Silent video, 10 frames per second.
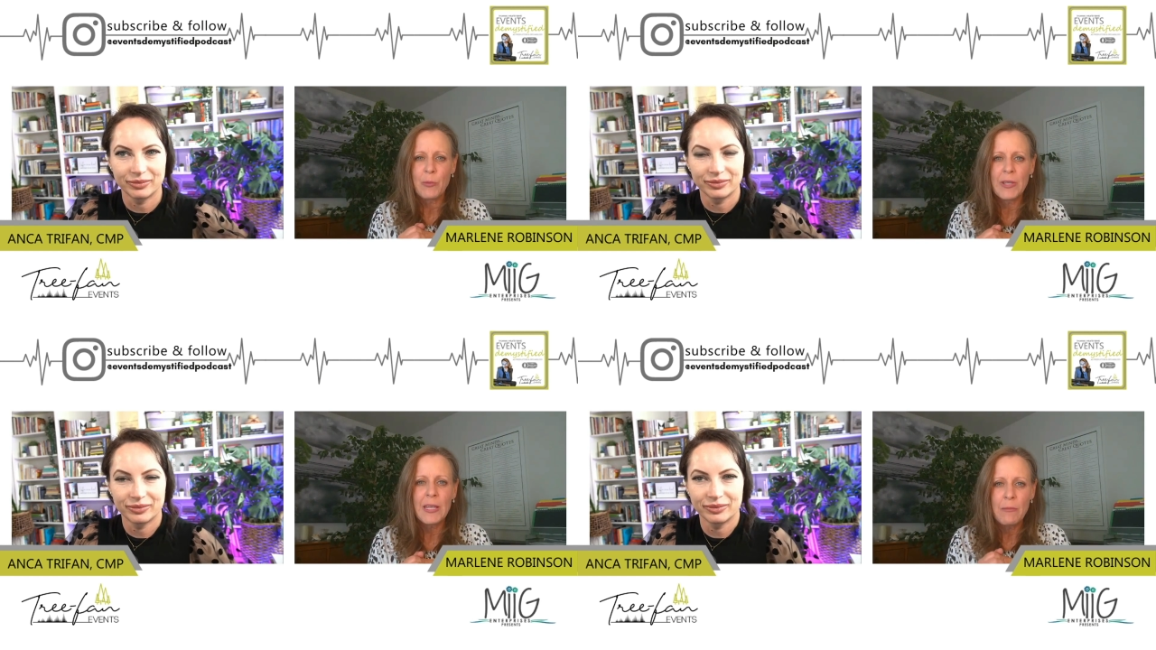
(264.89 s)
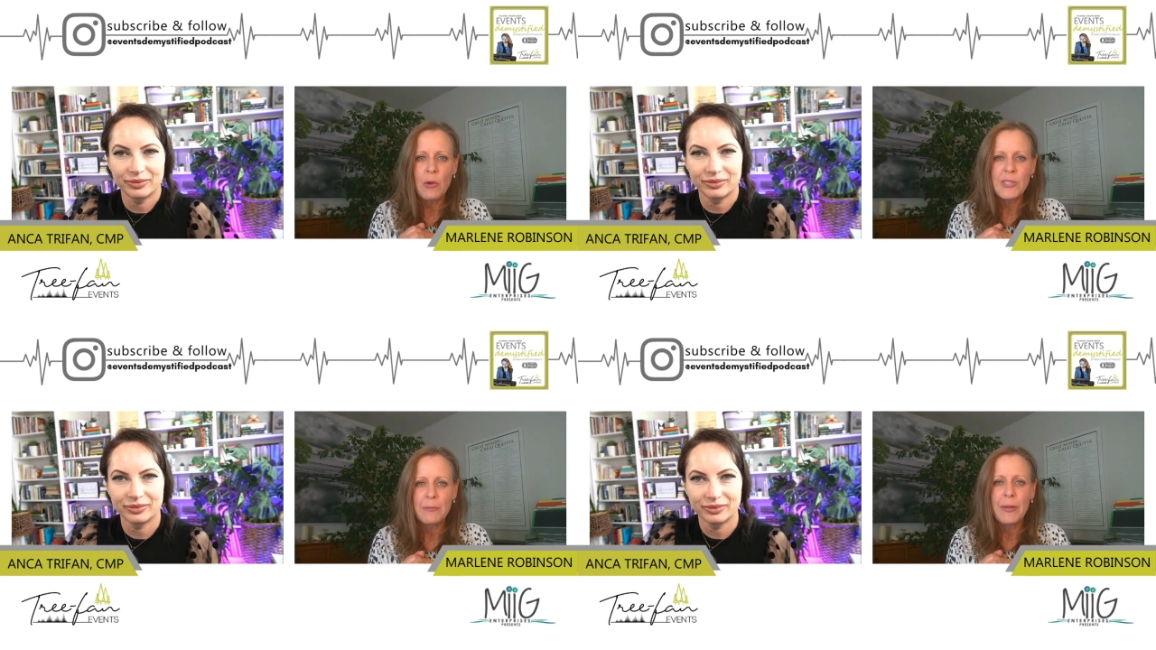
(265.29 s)
Speaker 1: really
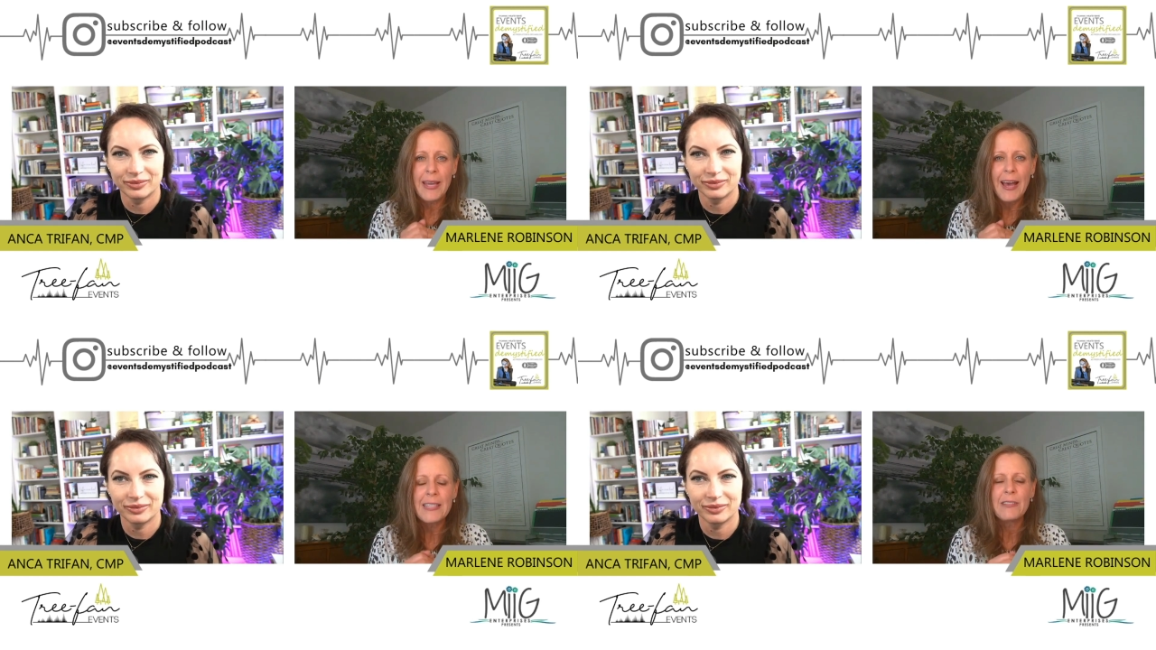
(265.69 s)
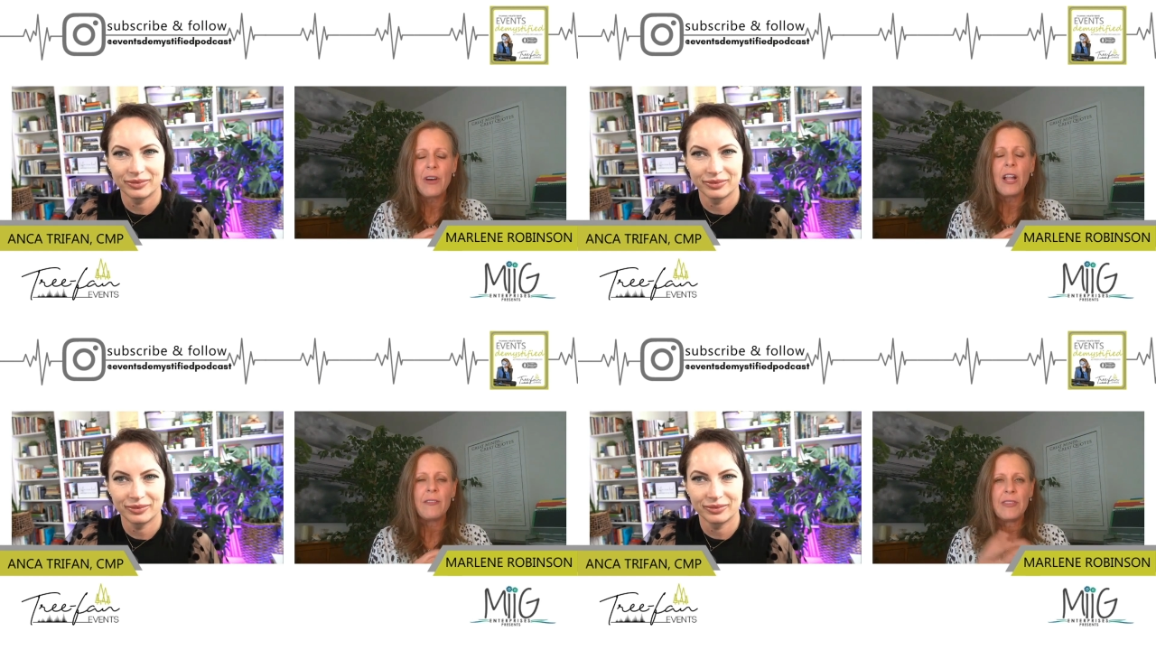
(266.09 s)
mostly because
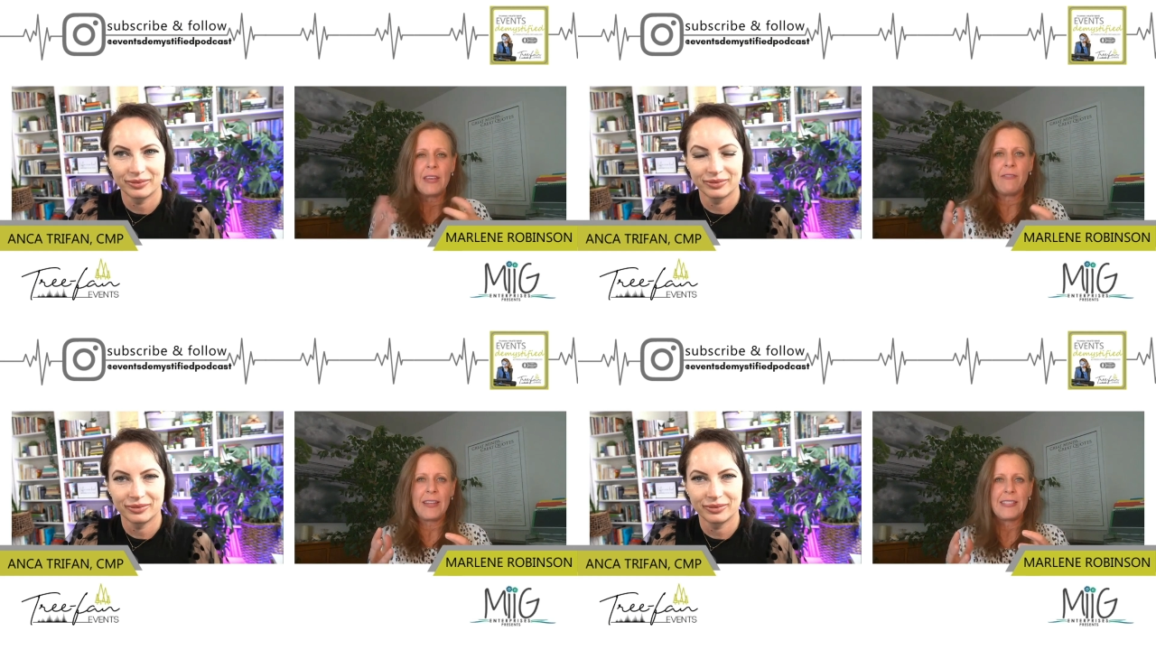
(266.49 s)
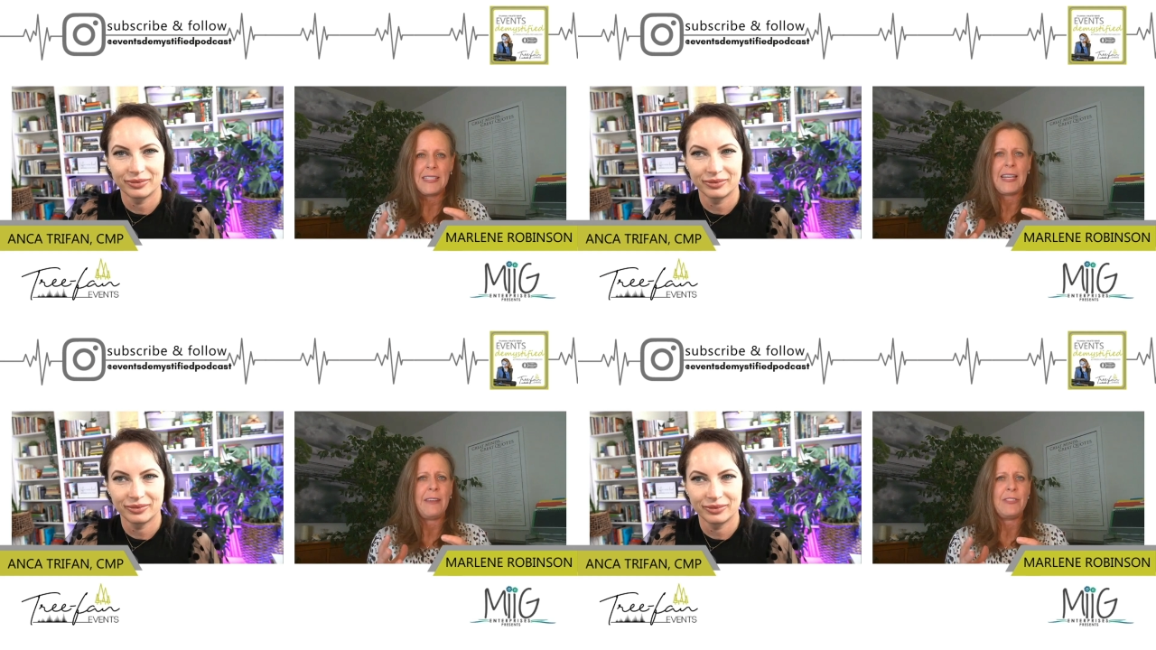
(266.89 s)
of all of the
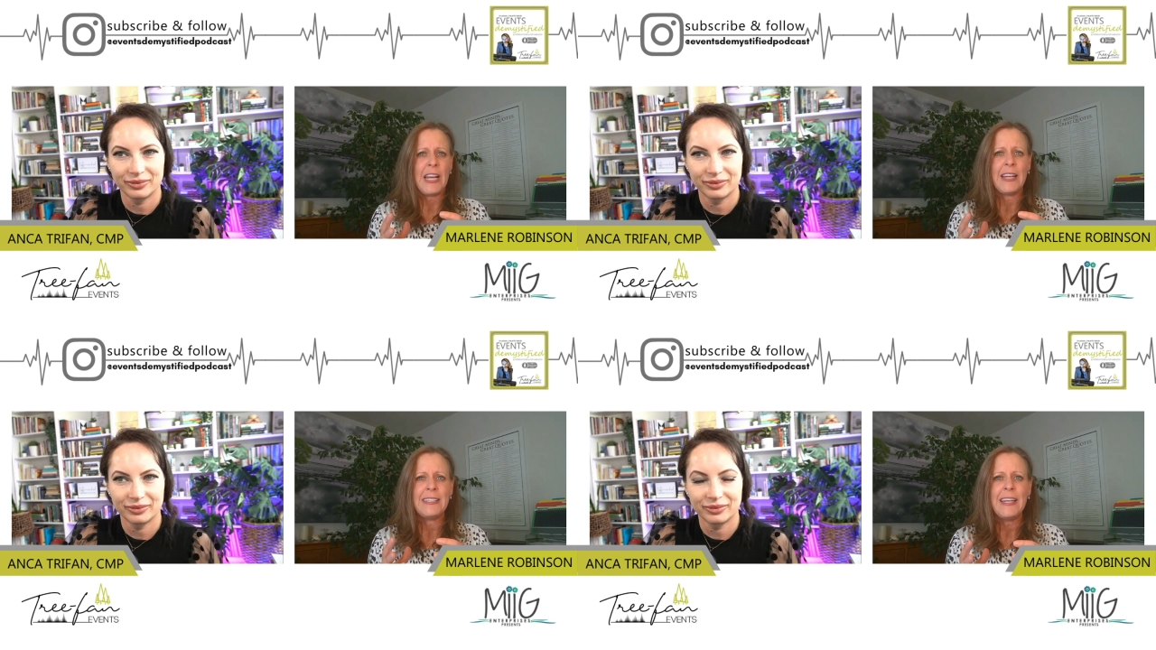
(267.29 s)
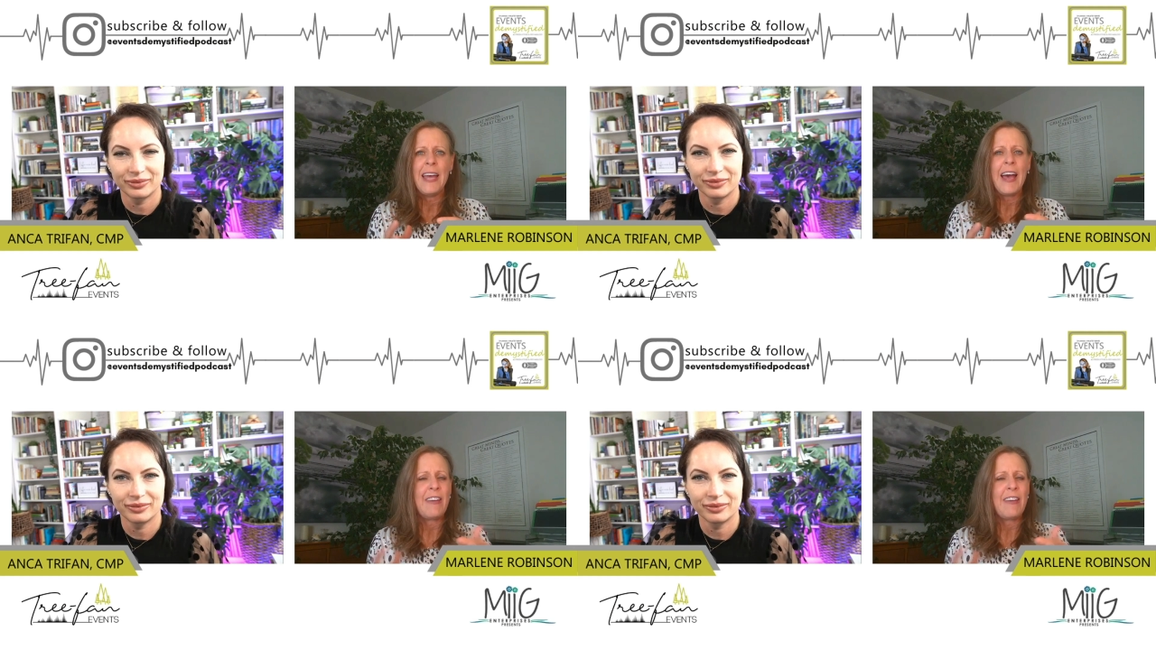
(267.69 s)
events that I've done.